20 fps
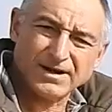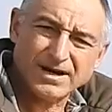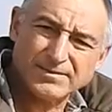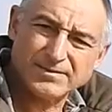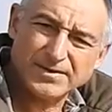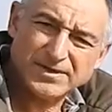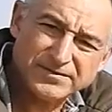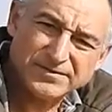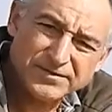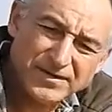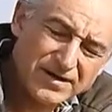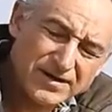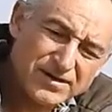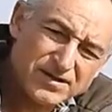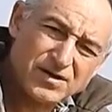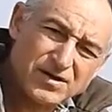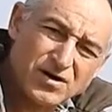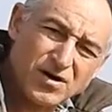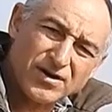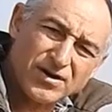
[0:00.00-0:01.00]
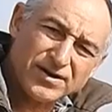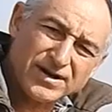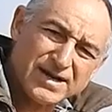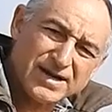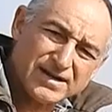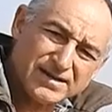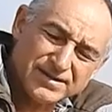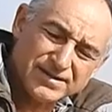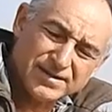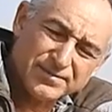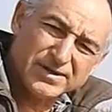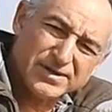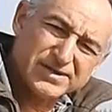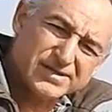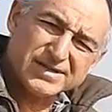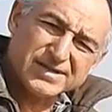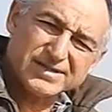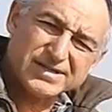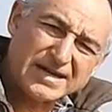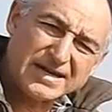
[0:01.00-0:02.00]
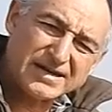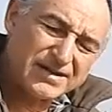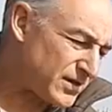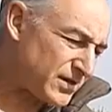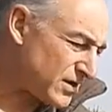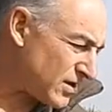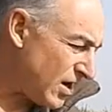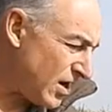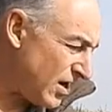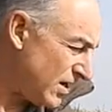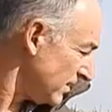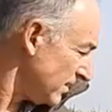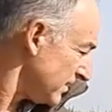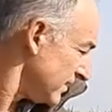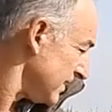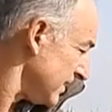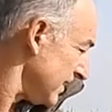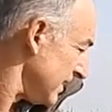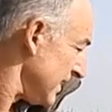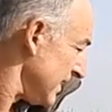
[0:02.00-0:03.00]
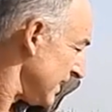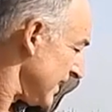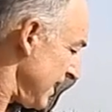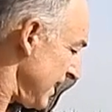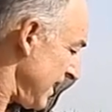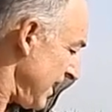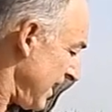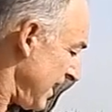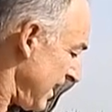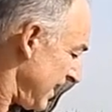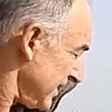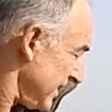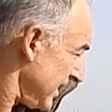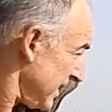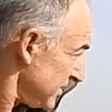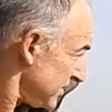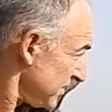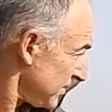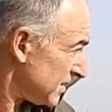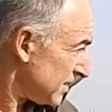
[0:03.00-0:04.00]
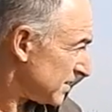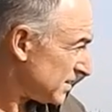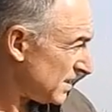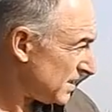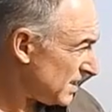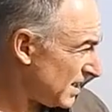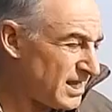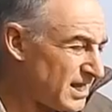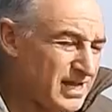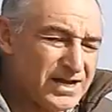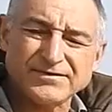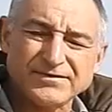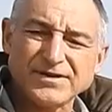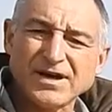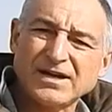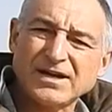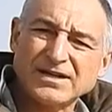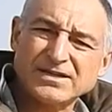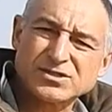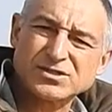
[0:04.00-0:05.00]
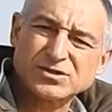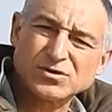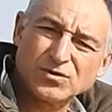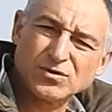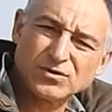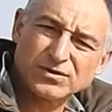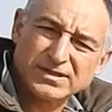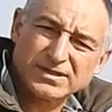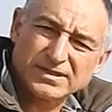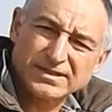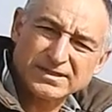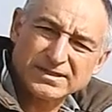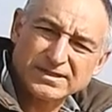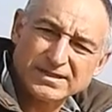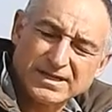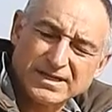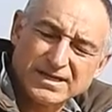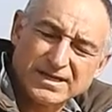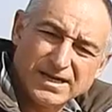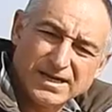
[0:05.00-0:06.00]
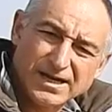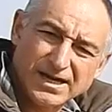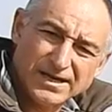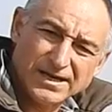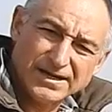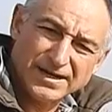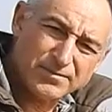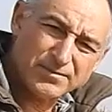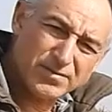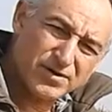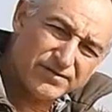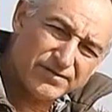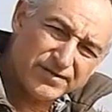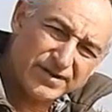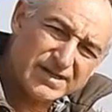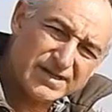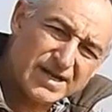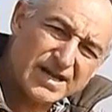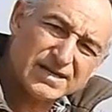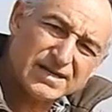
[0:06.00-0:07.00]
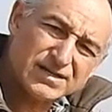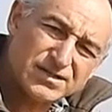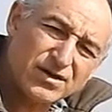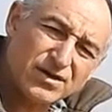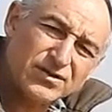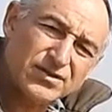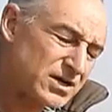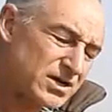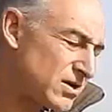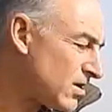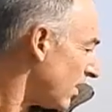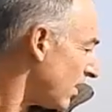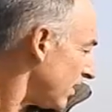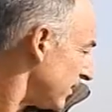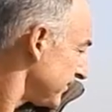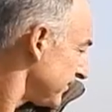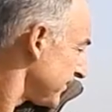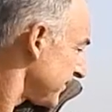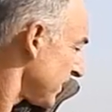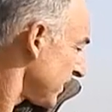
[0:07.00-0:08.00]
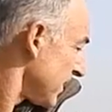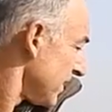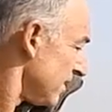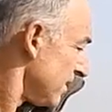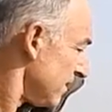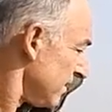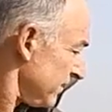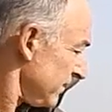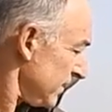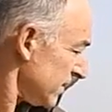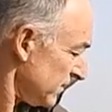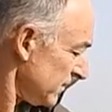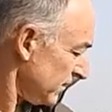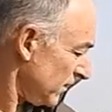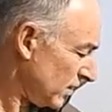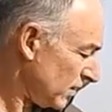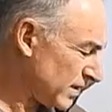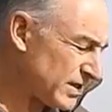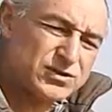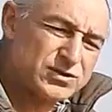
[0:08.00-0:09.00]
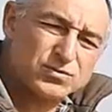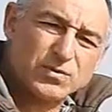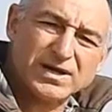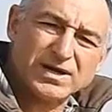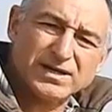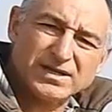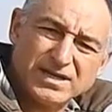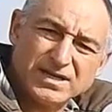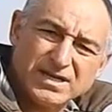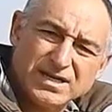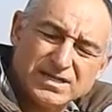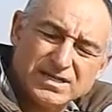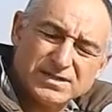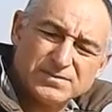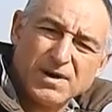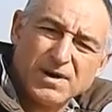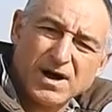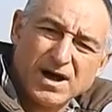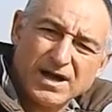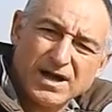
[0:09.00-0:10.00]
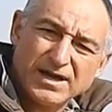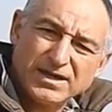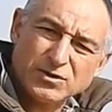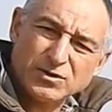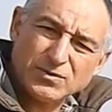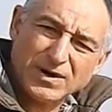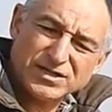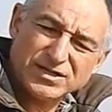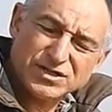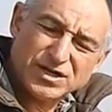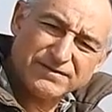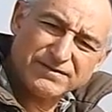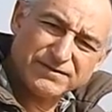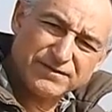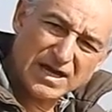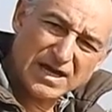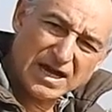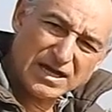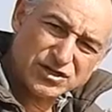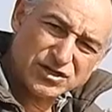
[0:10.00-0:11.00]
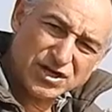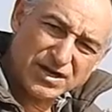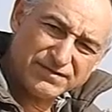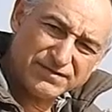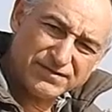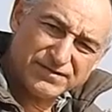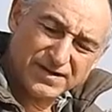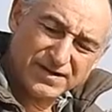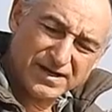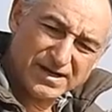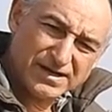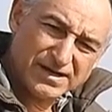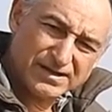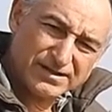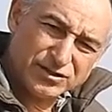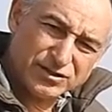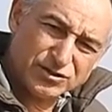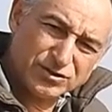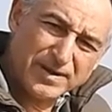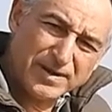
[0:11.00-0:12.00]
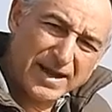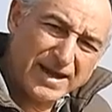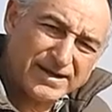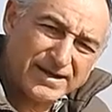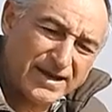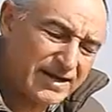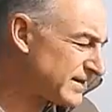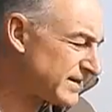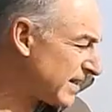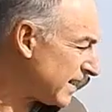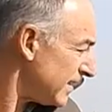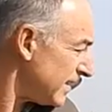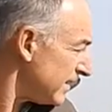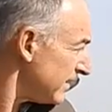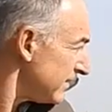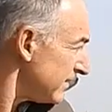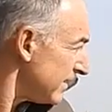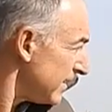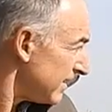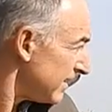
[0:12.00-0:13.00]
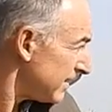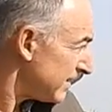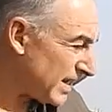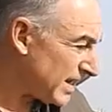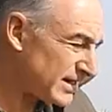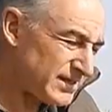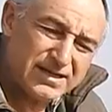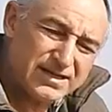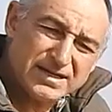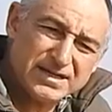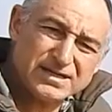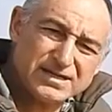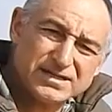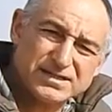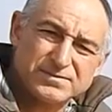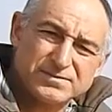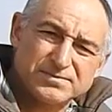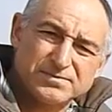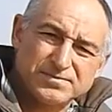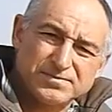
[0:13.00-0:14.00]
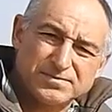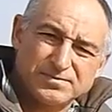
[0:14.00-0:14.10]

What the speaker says: Right, I'm at the front of the car now, the business end of the car, and as you can see, I have now installed a number of antennas on the car. First of all, this one is my UHF VHF dual band antenna. That is